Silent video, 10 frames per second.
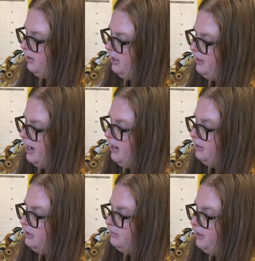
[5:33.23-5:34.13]
and the
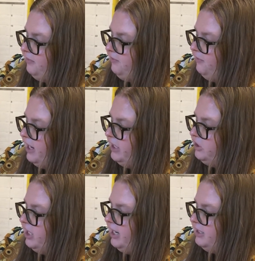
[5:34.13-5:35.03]
air smelled fresh
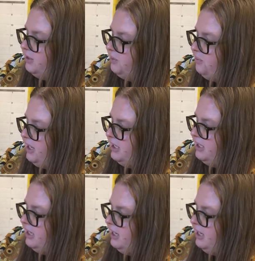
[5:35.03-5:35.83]
and sweet.